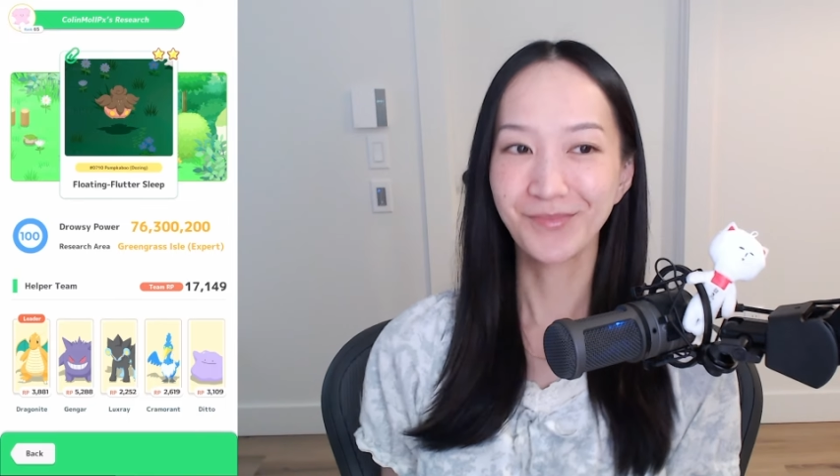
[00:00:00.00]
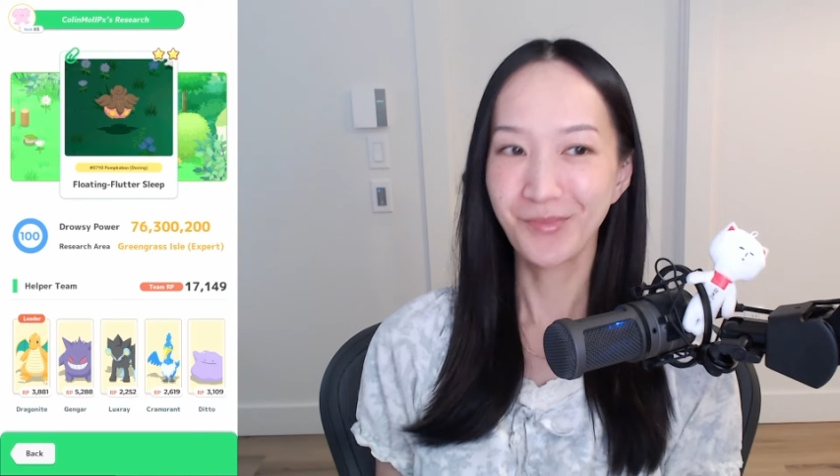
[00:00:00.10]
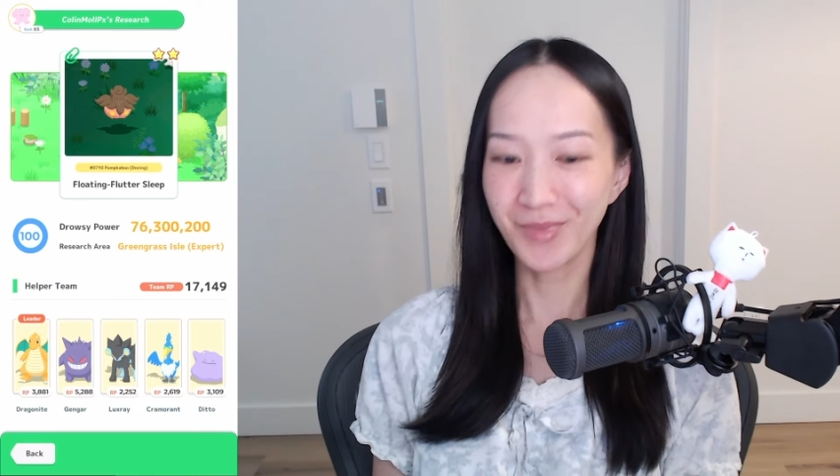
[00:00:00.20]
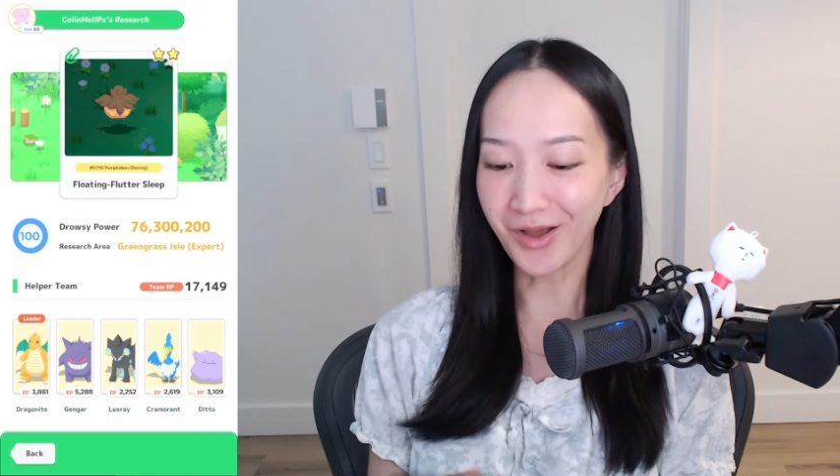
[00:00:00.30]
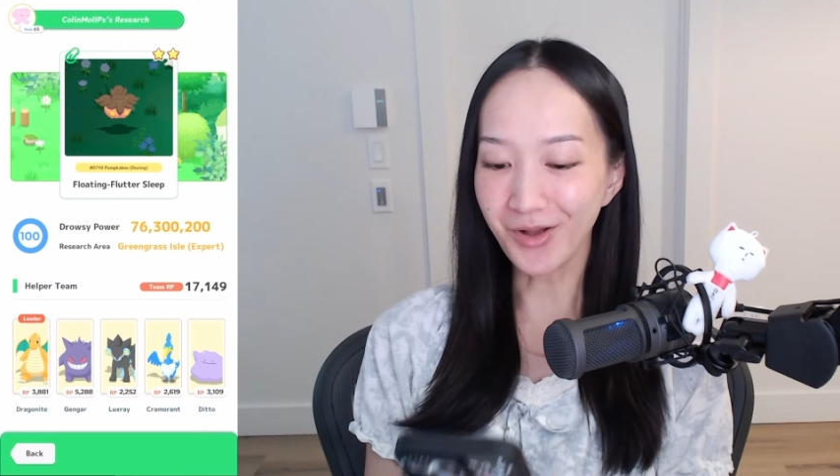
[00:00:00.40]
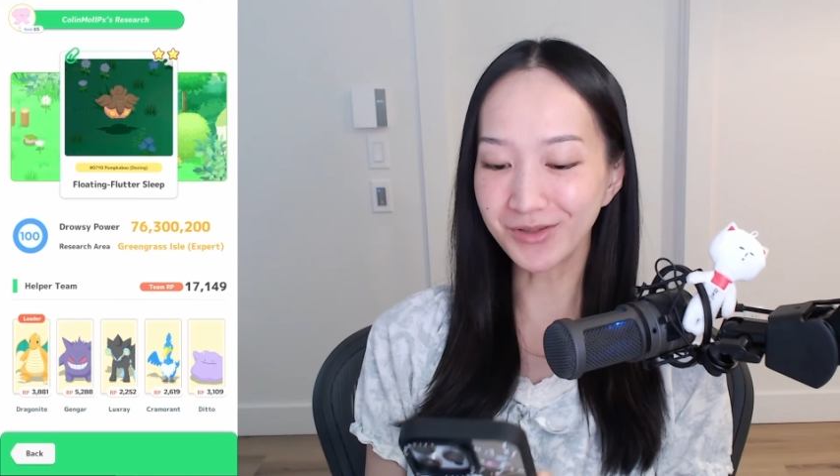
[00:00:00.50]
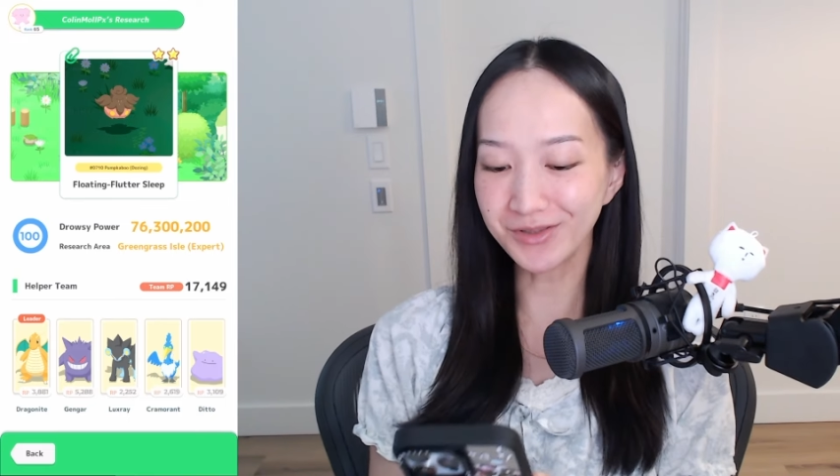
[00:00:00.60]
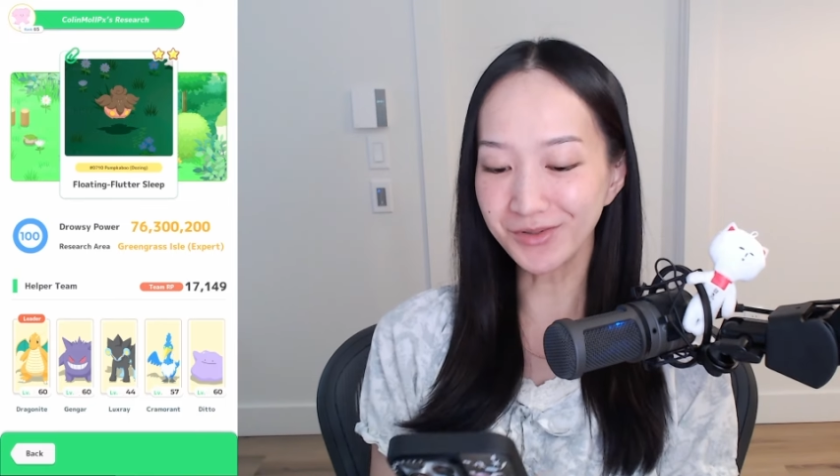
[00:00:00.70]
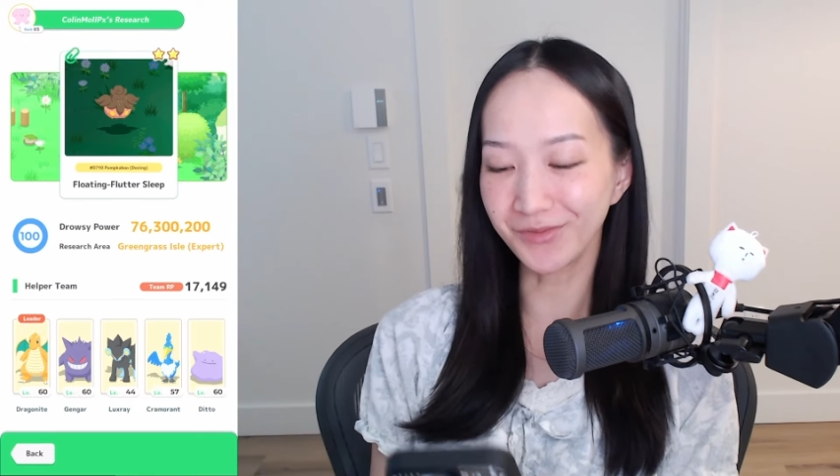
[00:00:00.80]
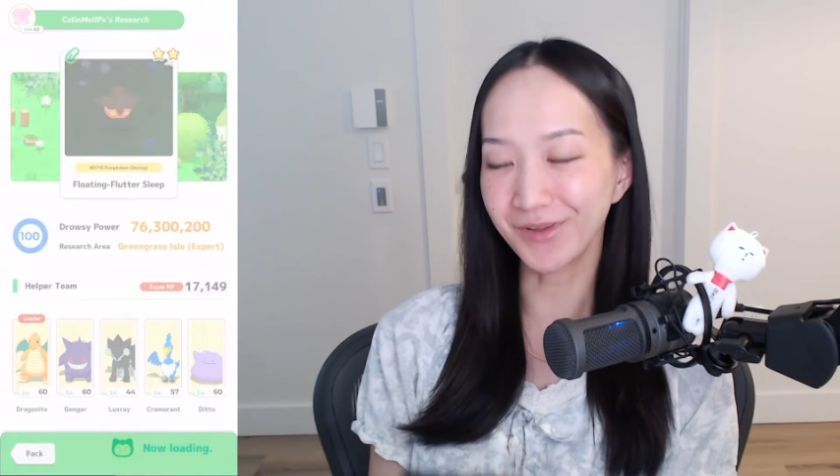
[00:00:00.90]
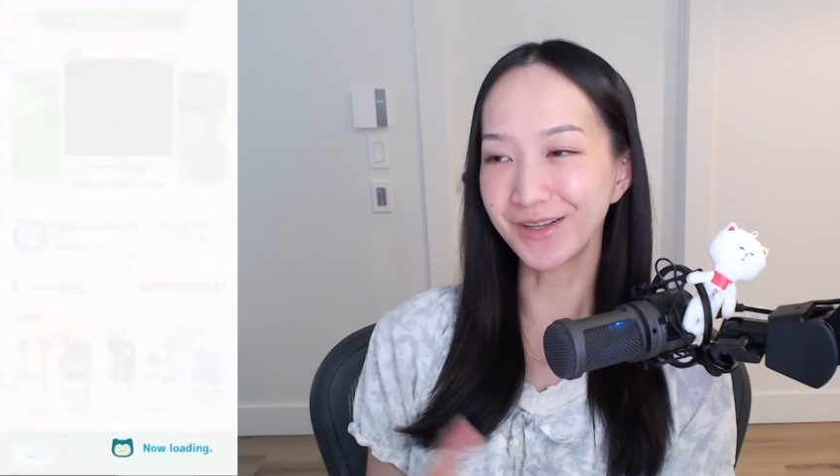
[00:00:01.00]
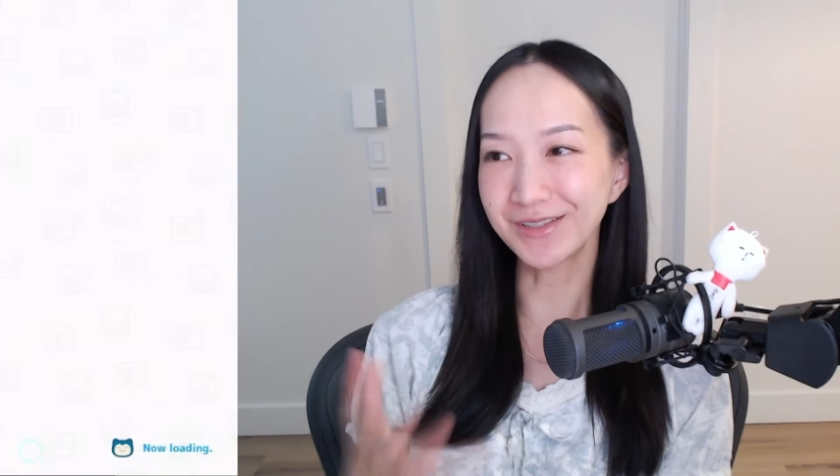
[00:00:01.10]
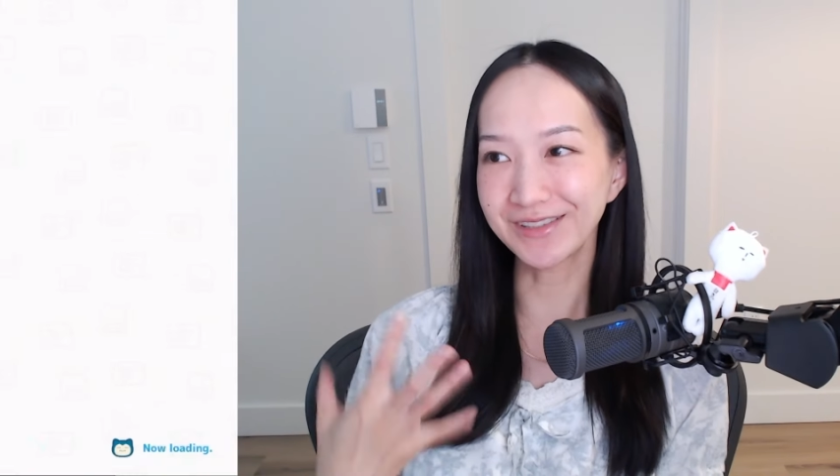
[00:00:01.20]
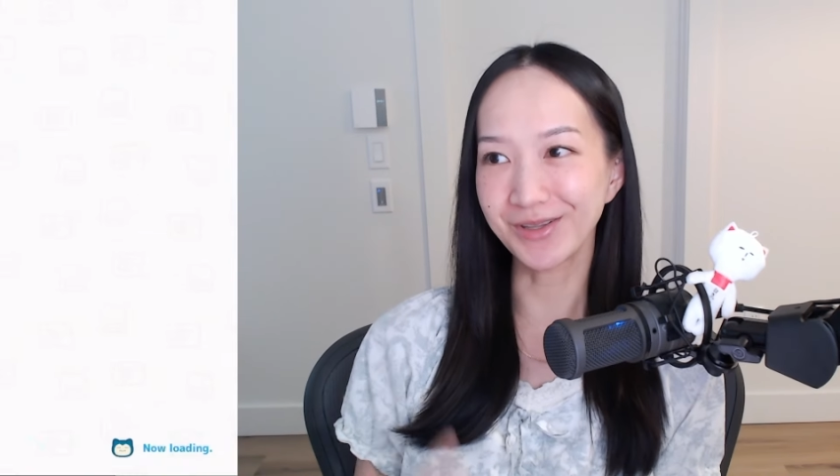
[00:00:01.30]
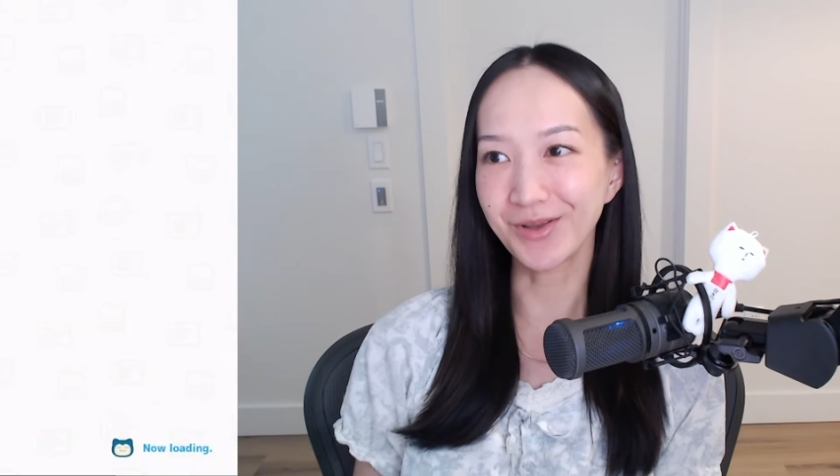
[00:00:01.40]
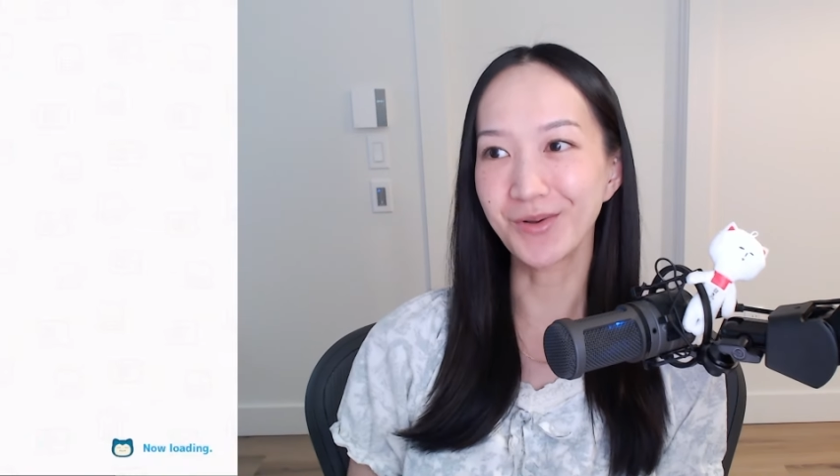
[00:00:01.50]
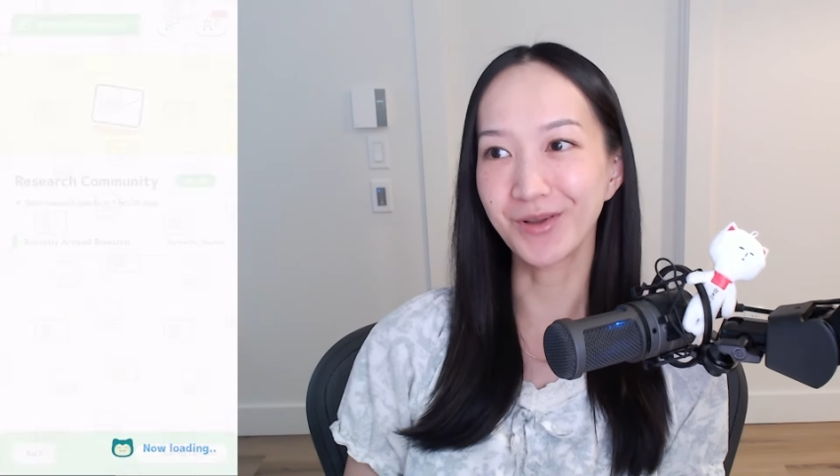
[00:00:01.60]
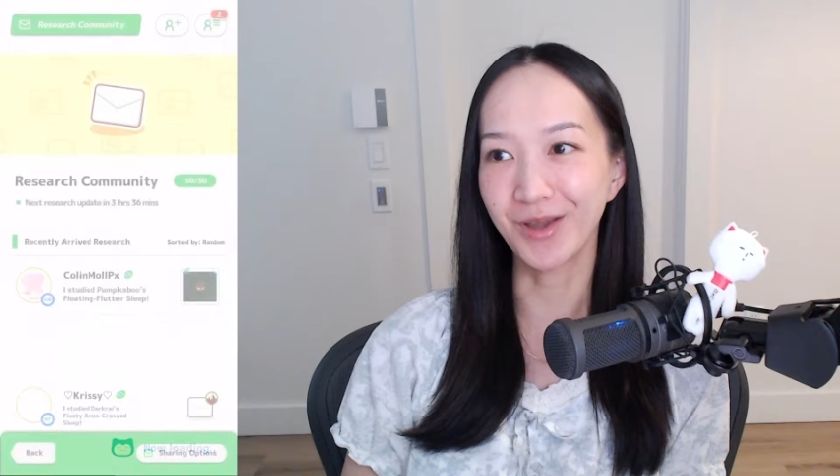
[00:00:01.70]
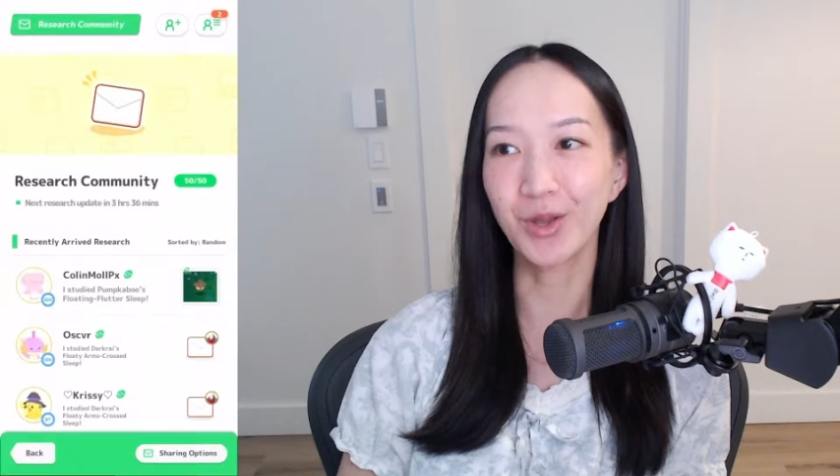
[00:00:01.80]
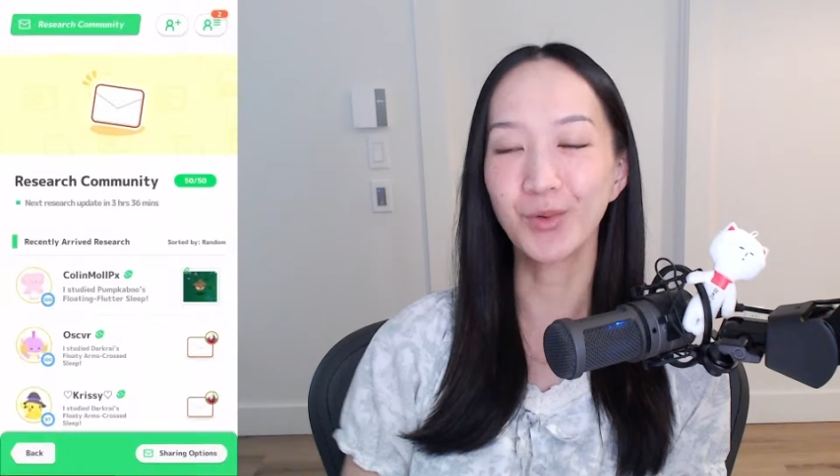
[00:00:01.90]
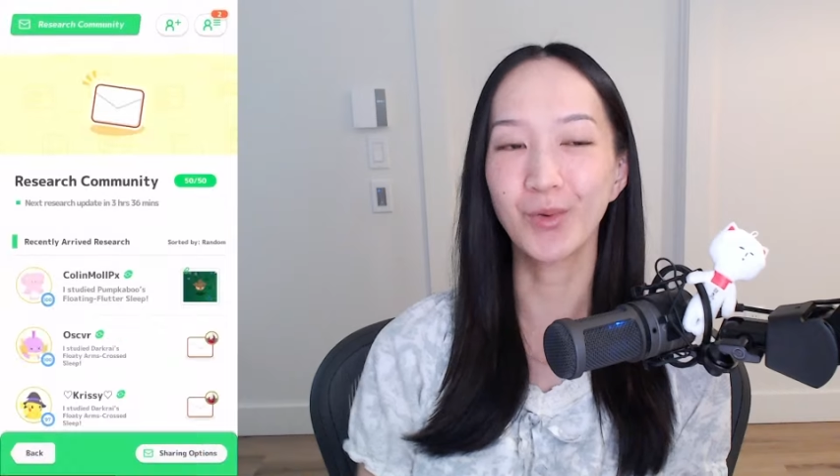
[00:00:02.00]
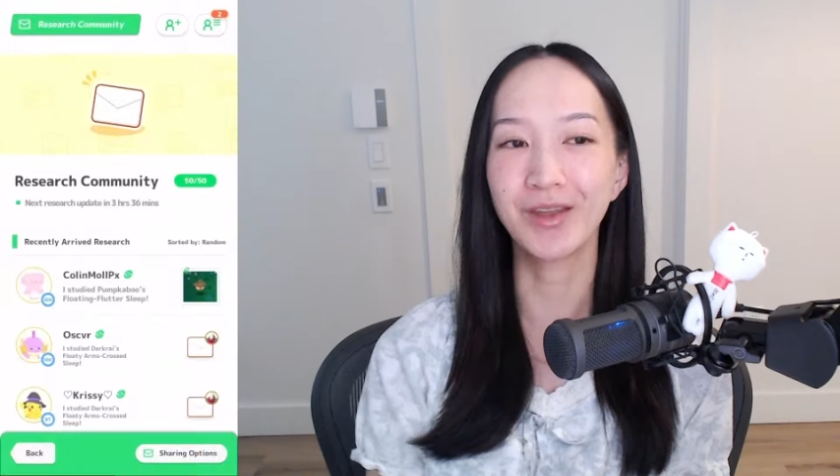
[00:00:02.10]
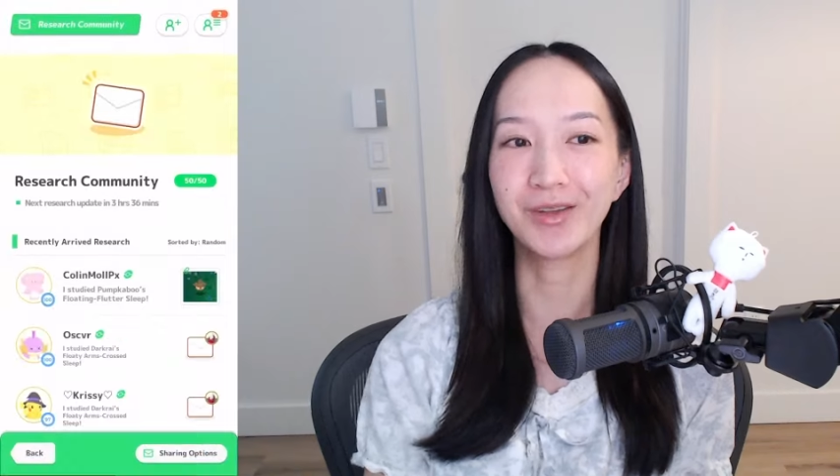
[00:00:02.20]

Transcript: But it also feels so good when